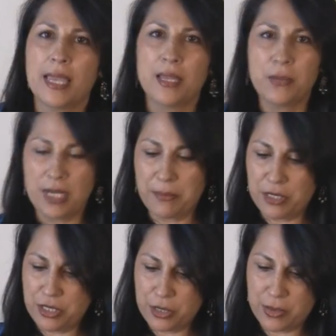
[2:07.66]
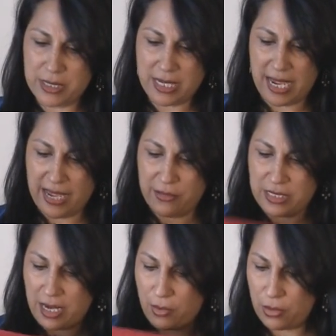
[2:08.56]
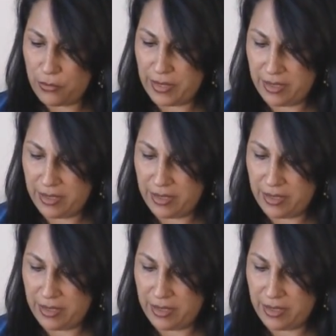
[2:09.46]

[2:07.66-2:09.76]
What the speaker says: And what I'm going to do is, I have a towel over